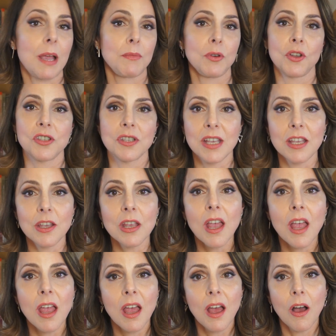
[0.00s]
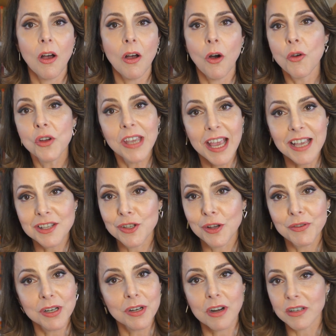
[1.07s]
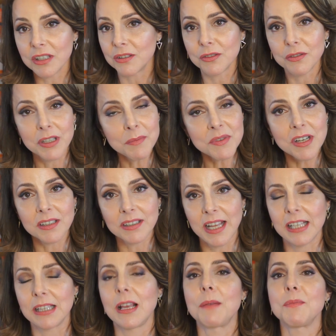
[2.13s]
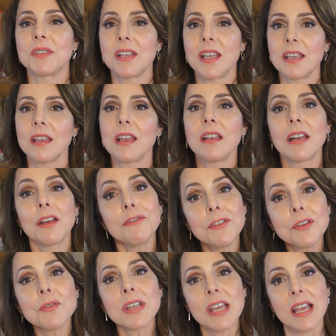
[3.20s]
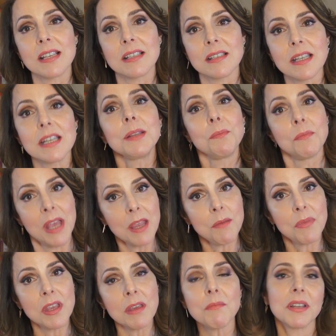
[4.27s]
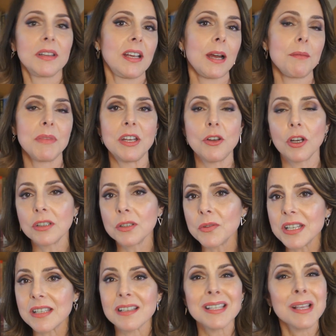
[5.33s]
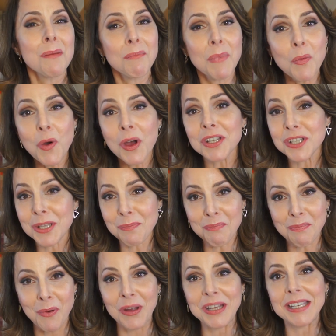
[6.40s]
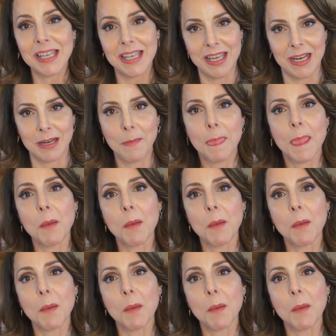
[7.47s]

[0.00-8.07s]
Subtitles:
I'm not saying all cases of recurrent dreams are that. I'm saying in a few cases it may be, but there are many other reasons. But what's the point here?